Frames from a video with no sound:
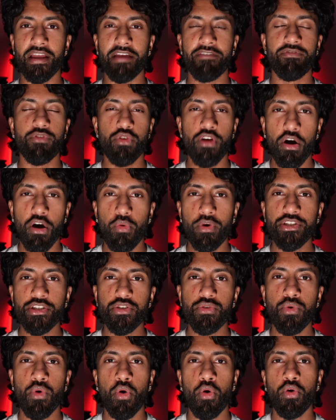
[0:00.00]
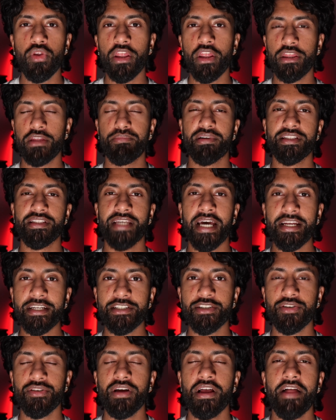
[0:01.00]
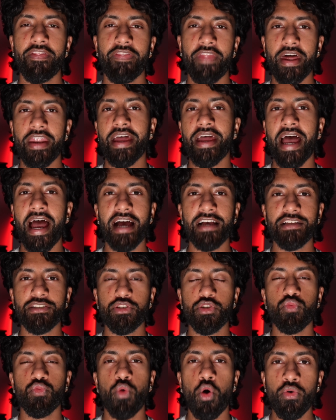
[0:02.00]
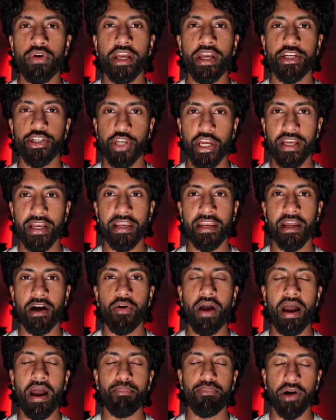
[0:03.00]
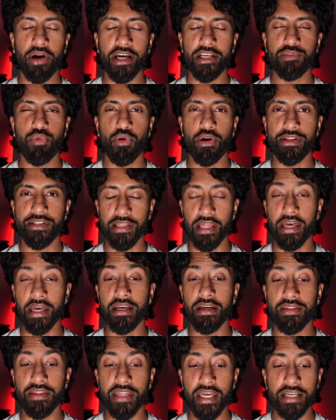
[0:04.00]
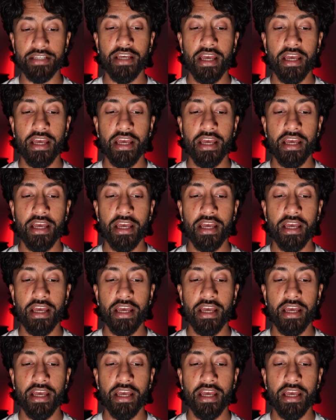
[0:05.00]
If you know what you hold and the potential that it has, you won't get shaken out at price points like this.